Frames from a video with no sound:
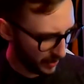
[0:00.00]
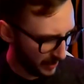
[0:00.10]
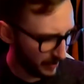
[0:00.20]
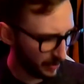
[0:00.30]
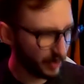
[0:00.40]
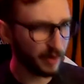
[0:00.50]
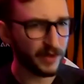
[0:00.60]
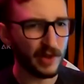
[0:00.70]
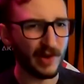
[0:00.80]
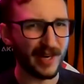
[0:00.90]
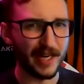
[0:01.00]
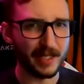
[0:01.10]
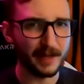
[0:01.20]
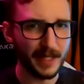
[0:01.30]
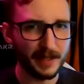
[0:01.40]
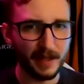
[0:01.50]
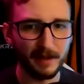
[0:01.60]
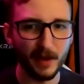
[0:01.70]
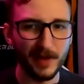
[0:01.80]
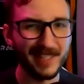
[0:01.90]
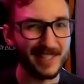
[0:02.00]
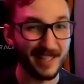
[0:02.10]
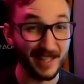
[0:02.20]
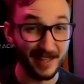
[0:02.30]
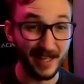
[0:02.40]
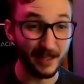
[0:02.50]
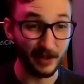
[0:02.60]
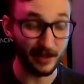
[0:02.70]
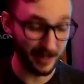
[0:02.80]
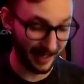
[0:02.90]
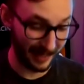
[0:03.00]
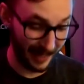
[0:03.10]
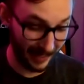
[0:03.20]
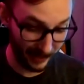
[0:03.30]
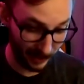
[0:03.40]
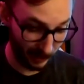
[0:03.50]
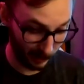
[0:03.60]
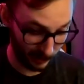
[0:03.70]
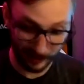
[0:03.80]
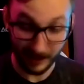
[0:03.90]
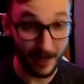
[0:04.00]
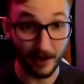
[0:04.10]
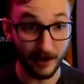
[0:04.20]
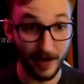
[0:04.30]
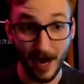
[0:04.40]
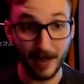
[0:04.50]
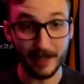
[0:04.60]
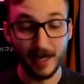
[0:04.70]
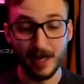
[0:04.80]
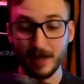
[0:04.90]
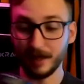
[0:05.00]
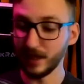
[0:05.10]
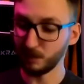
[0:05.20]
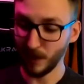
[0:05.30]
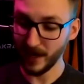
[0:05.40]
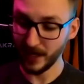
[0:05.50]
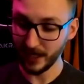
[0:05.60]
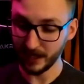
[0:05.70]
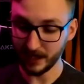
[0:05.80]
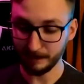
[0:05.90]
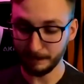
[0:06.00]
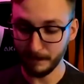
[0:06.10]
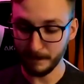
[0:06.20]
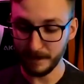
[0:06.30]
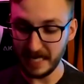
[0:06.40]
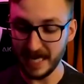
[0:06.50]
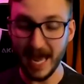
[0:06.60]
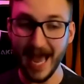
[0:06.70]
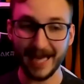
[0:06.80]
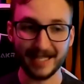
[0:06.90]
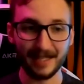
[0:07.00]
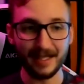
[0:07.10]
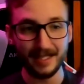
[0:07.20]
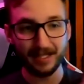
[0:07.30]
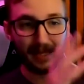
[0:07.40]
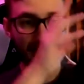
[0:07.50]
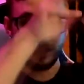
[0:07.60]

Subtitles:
the time at the thrift store, and sometimes the employees think that these are like nicer, which they are not. This brand is Be Excellent.